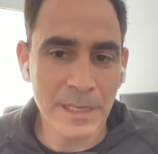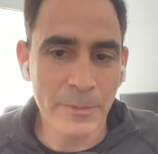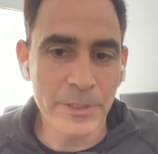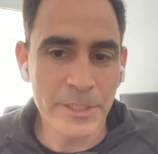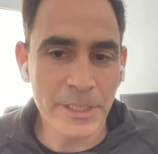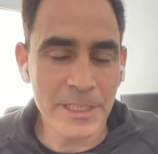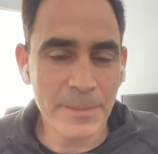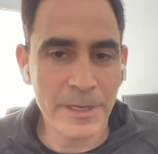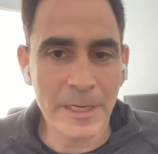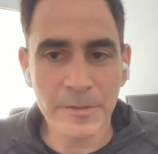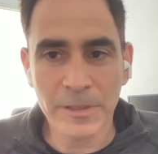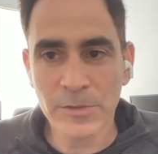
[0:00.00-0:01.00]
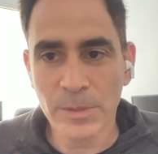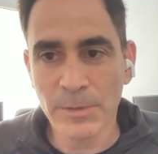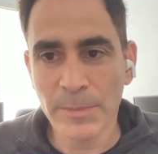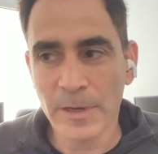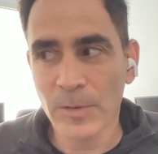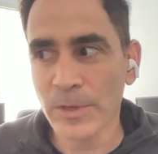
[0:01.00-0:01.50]
when you talked about how transformer
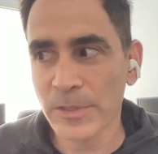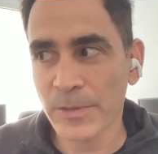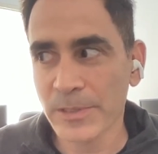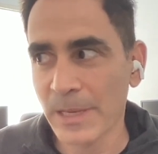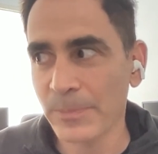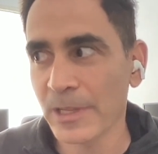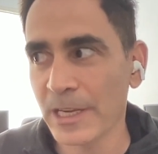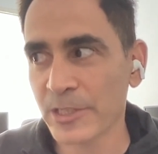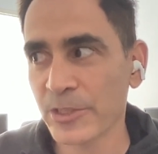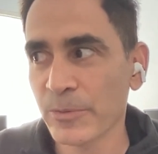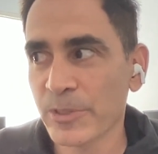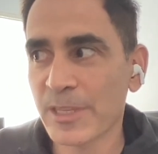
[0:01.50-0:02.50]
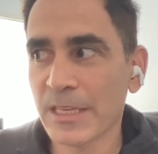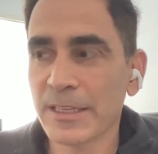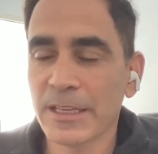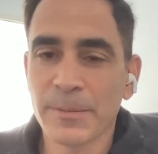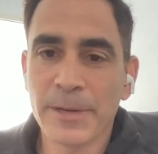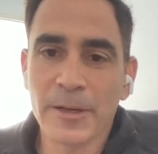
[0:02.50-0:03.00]
model works, for example, I actually was
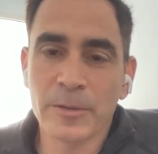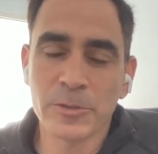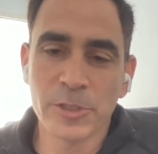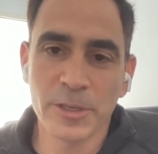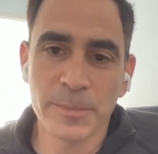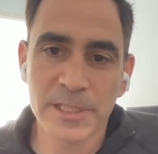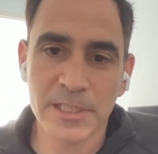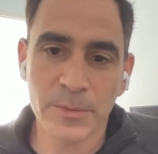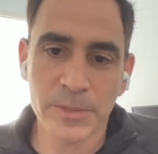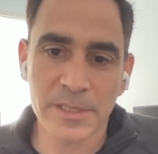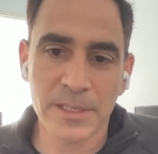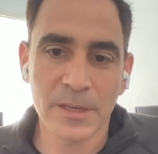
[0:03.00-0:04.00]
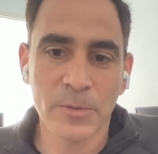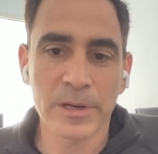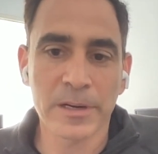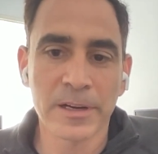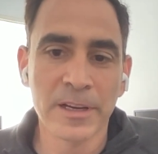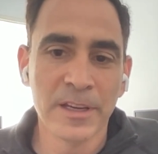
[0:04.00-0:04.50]
thinking about genomic sequencing,
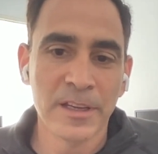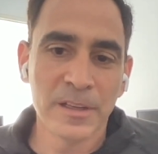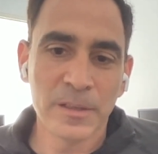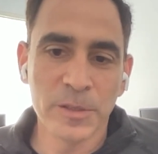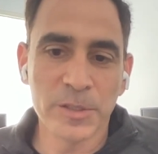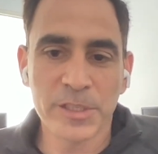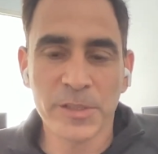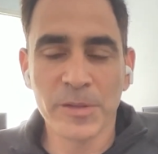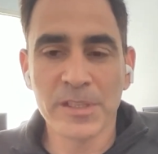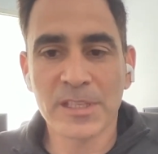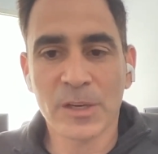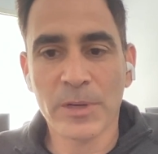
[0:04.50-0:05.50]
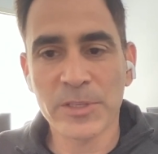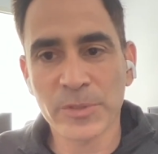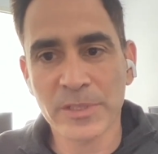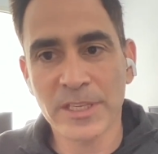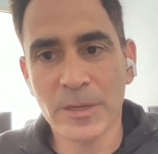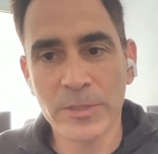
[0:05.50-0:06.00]
where you used to do the sequential
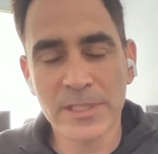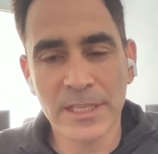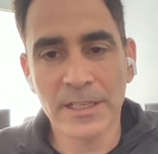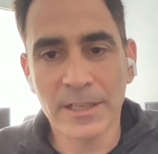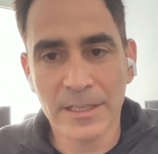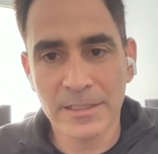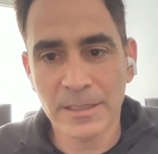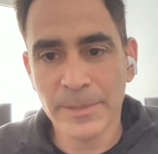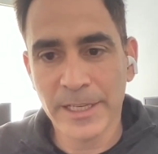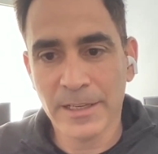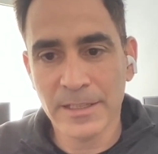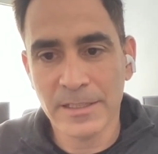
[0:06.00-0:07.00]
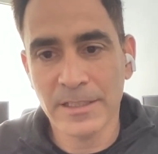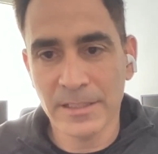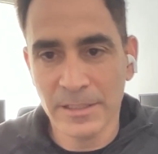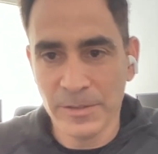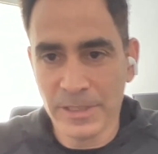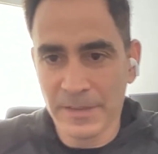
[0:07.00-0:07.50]
sequencing contag by contag,
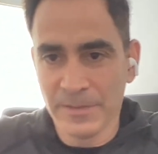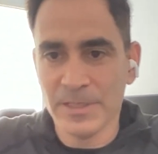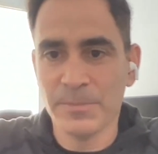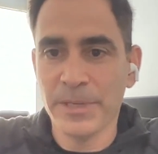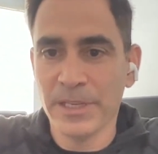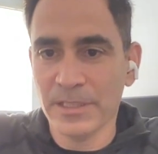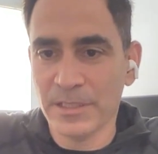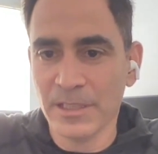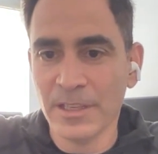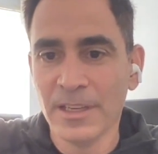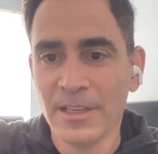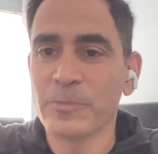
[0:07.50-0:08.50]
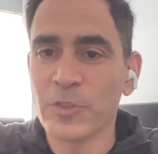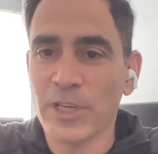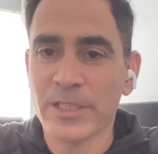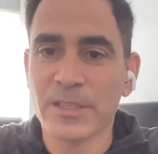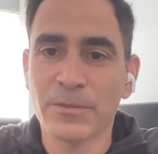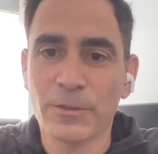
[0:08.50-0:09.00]
and you'd have these big
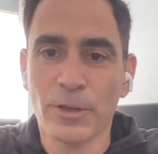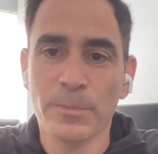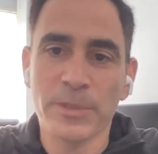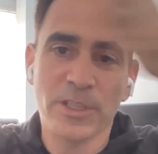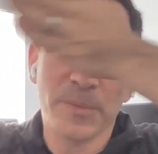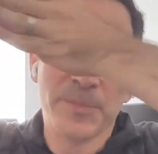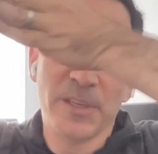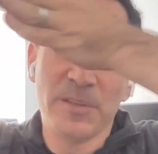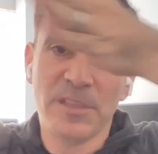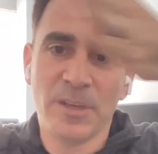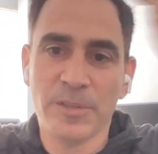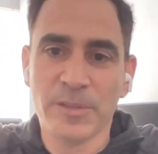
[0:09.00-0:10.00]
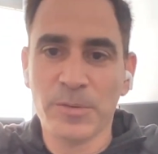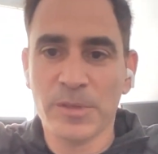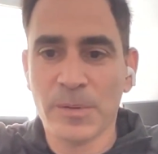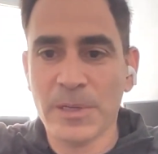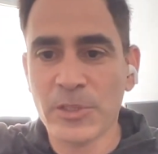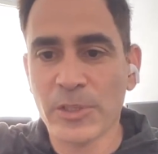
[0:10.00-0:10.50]
chunks of chromosomes that you'd sequence through
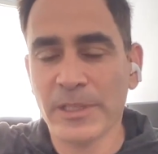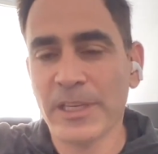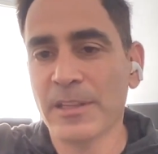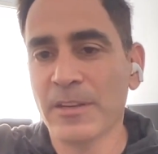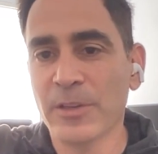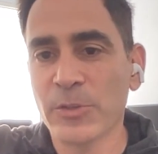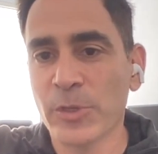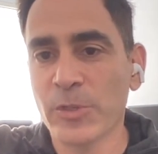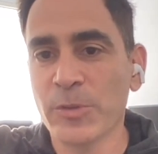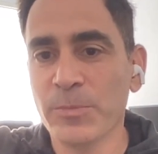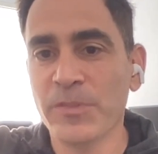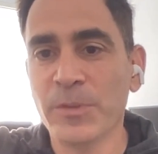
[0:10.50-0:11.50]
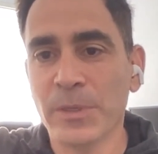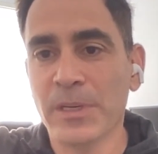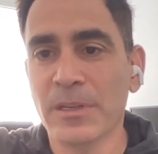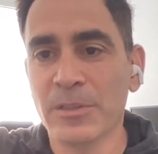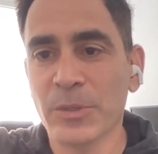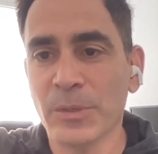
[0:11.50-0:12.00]
sequentially, and then eventually you moved
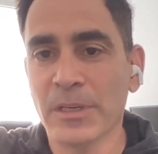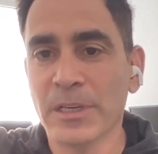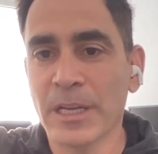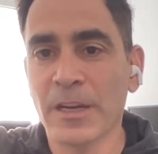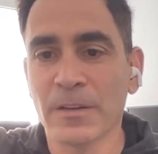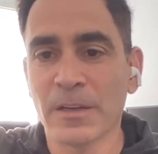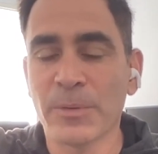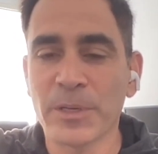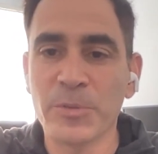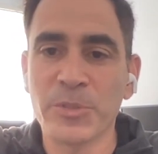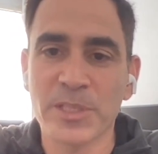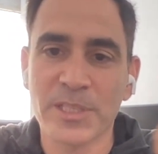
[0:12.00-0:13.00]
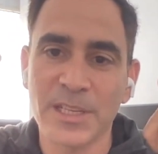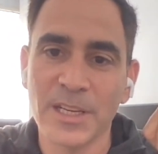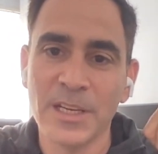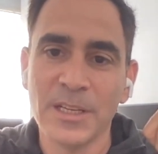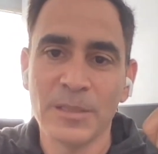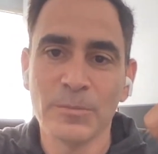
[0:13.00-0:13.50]
into an era where you just
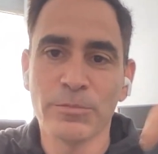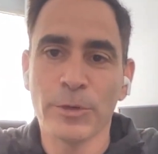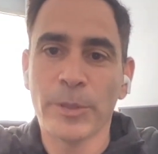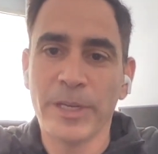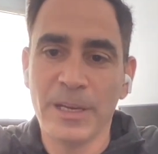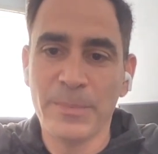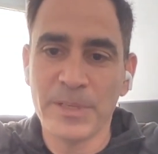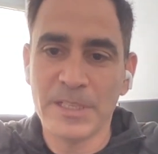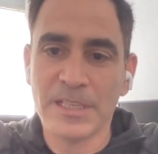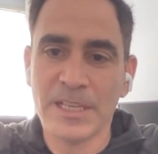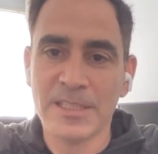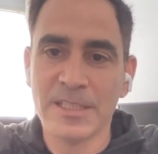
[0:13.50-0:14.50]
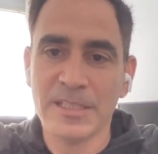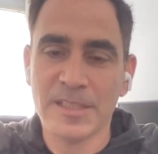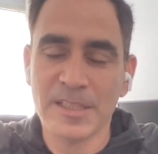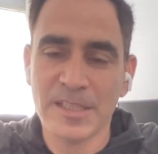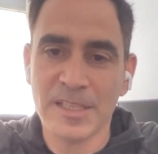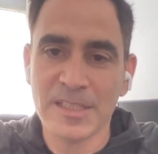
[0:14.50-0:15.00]
broke it up into tons and tons
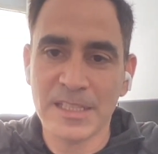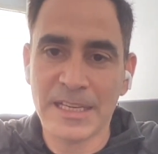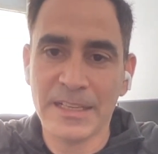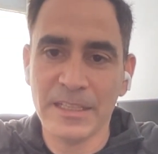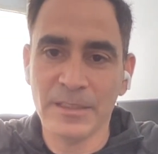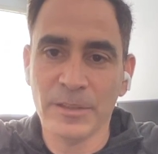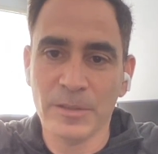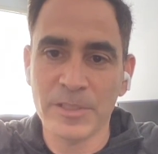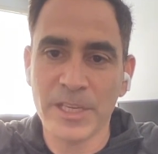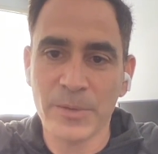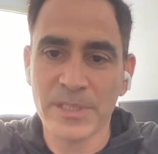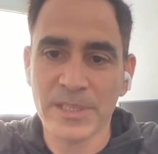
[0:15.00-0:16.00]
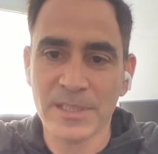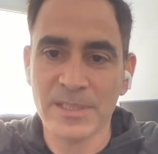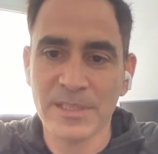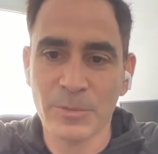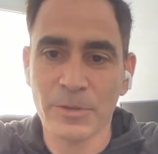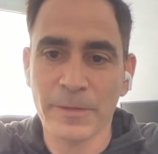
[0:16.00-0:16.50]
and tons of tiny little sequences
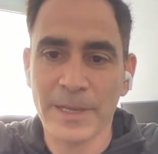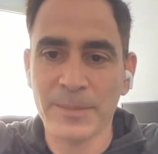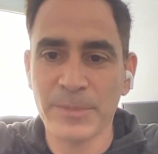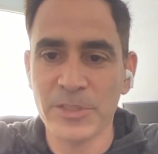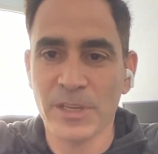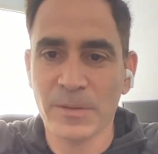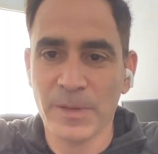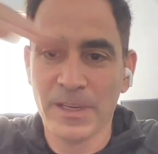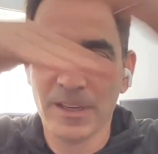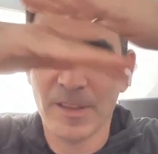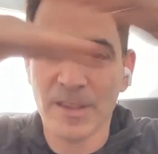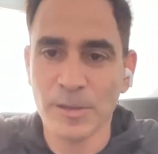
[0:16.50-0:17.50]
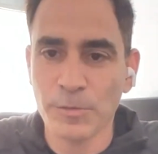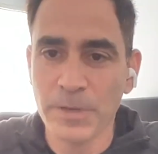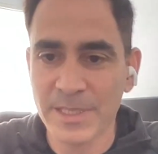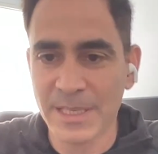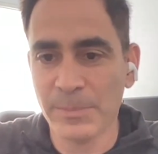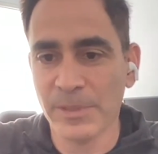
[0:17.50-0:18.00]
that were randomly generated, and then you'd
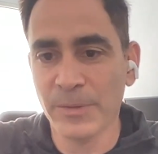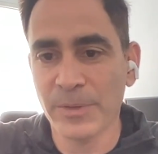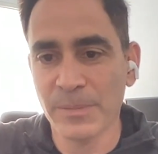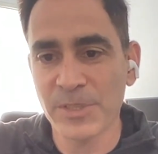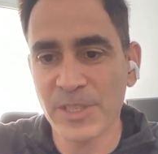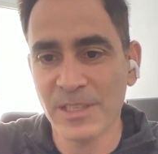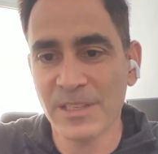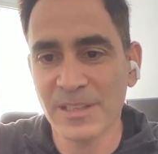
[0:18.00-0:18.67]
reassemble it with a machine,